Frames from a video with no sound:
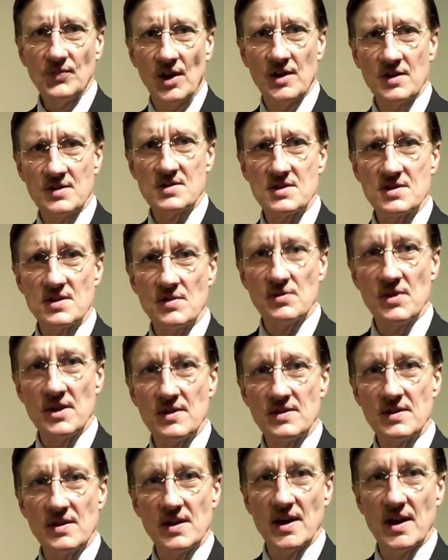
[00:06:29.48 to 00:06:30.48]
and so
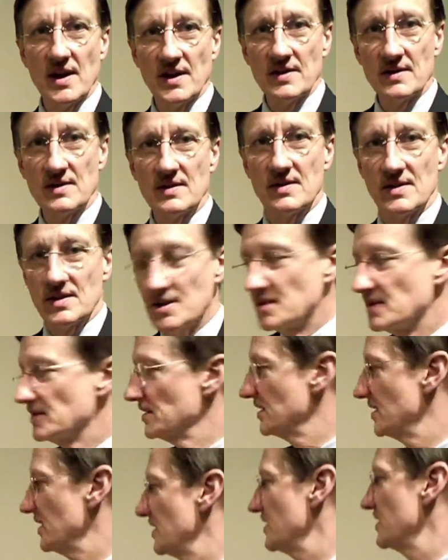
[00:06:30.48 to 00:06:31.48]
on, and
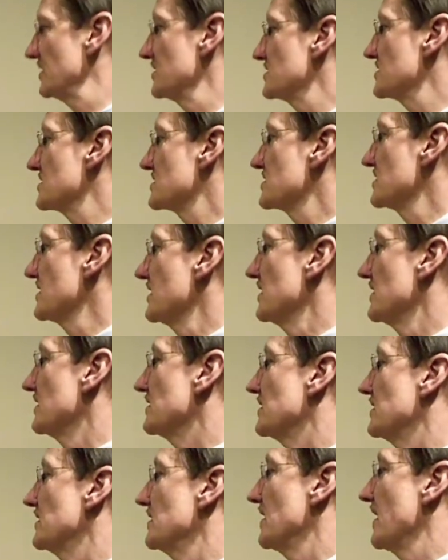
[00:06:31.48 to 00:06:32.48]
is
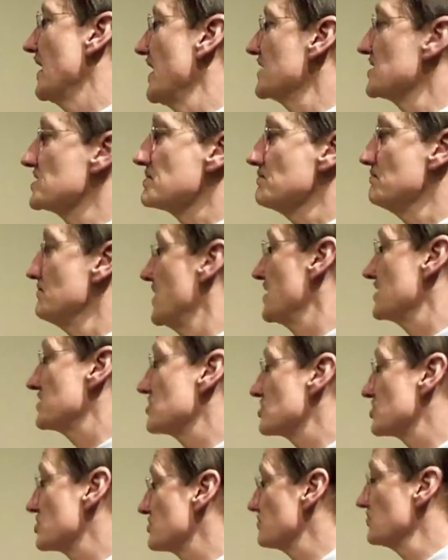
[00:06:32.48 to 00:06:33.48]
as
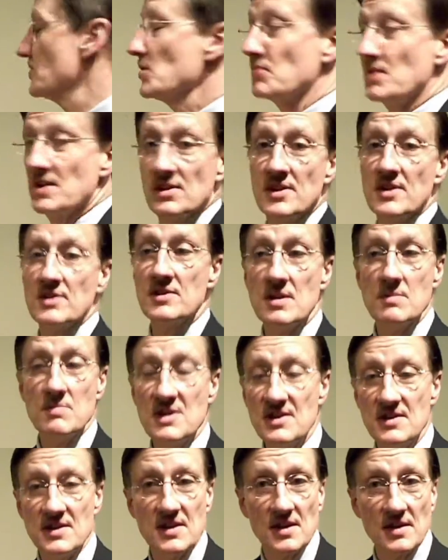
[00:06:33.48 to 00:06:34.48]
much, well, we learn
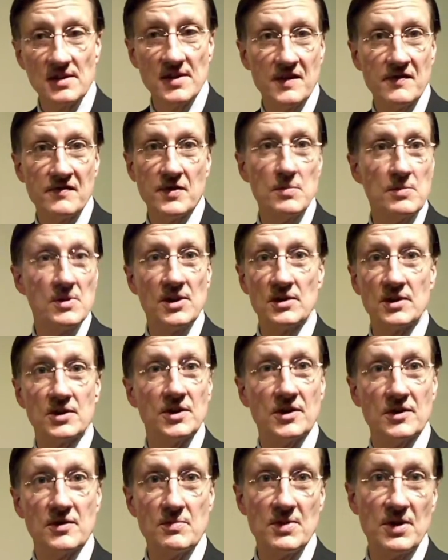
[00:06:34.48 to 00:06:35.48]
immediately Vermeer
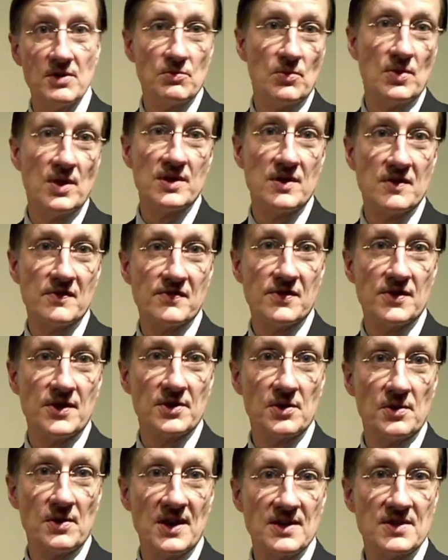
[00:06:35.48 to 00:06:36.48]
could have been one of the
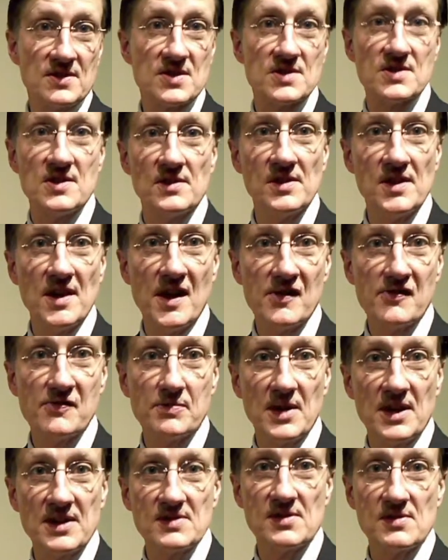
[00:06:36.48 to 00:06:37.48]
great still
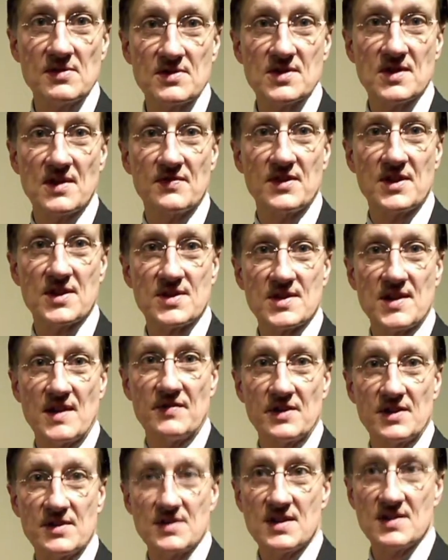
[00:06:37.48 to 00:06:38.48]
life painters of the
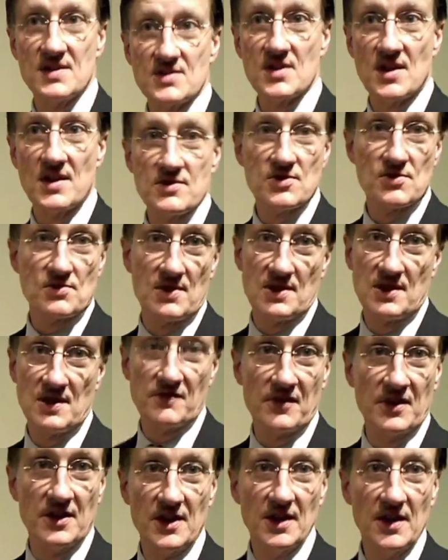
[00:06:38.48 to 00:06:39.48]
17th century
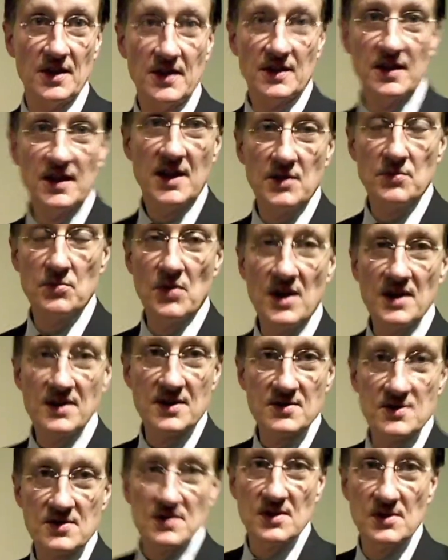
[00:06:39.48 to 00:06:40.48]
if he
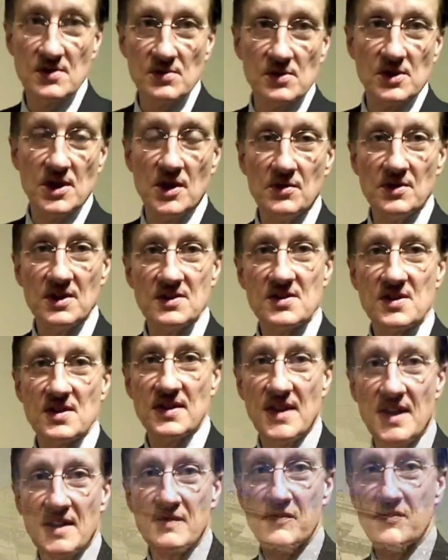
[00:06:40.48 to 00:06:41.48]
wanted to go into
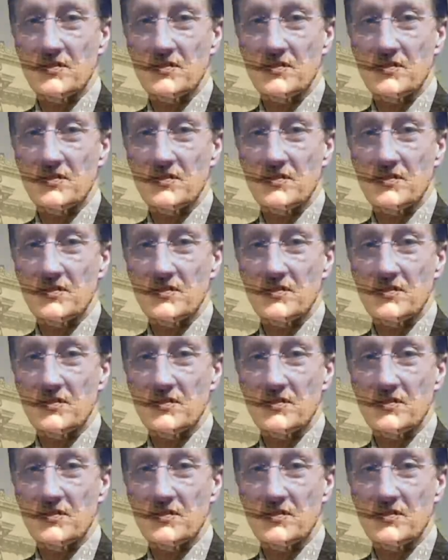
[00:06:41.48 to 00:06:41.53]
that